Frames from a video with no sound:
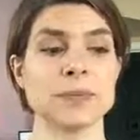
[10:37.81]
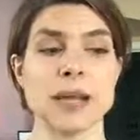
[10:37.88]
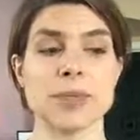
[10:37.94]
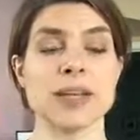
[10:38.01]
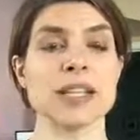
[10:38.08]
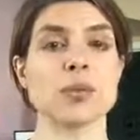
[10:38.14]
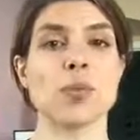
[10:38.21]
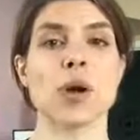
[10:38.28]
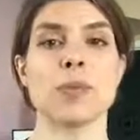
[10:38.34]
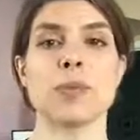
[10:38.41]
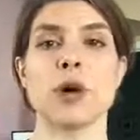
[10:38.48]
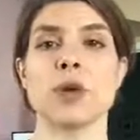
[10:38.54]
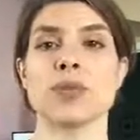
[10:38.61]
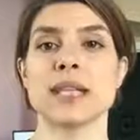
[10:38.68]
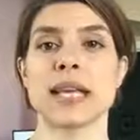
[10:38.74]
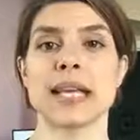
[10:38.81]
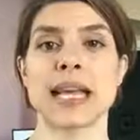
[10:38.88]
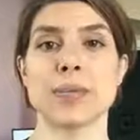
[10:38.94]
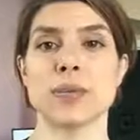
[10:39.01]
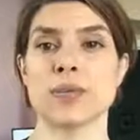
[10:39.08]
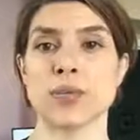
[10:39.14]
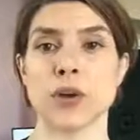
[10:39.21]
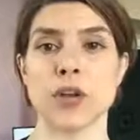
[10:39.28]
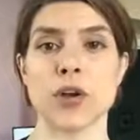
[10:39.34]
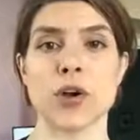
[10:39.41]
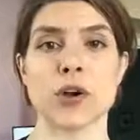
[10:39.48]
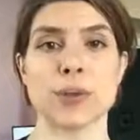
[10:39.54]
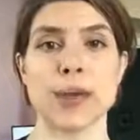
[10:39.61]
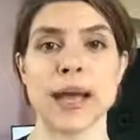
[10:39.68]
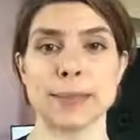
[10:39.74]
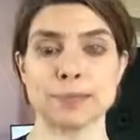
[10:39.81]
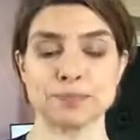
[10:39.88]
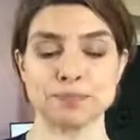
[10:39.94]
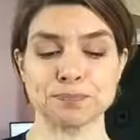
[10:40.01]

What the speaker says: Maybe it's one pose at night before you go to bed.